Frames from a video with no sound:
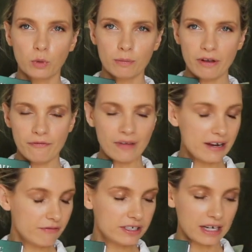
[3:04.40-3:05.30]
is one of my
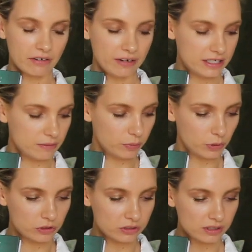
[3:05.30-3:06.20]
favourite decorating
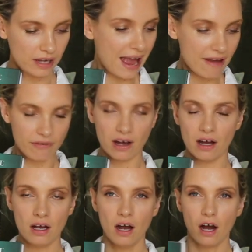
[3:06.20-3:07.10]
books
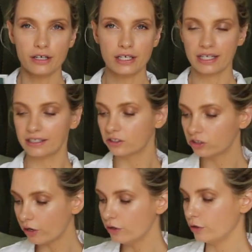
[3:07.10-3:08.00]
ever. I just think it's
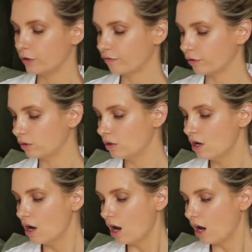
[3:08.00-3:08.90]
so useful.
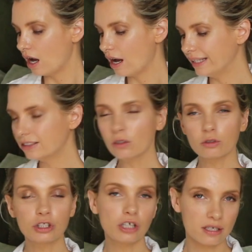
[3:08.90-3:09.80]
Uh, it's
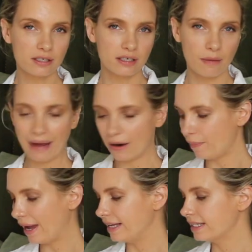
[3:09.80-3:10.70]
not just
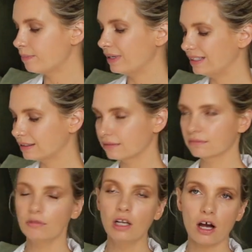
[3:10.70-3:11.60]
about paint, but it's
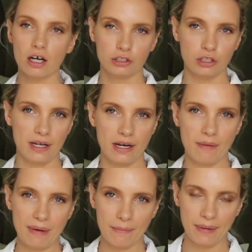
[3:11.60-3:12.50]
largely
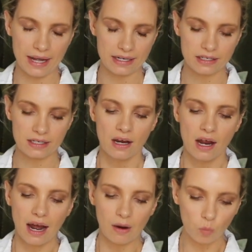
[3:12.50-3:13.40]
about paint
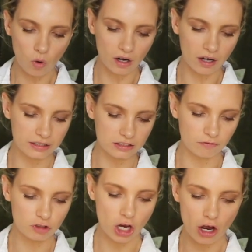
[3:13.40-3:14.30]
and what kinds
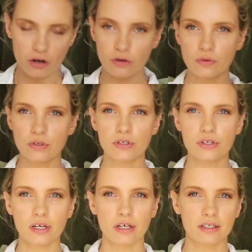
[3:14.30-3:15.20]
of
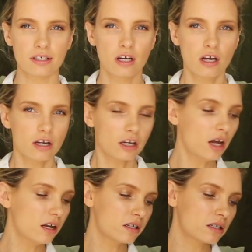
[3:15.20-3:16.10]
tones and
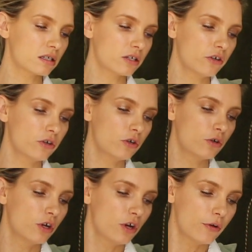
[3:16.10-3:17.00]
colours
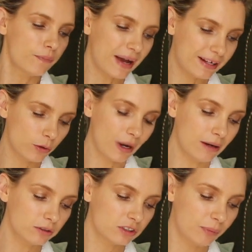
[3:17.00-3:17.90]
to paint your
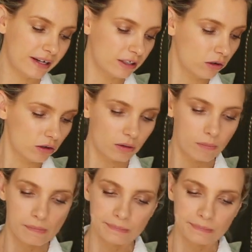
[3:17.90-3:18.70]
house, depending on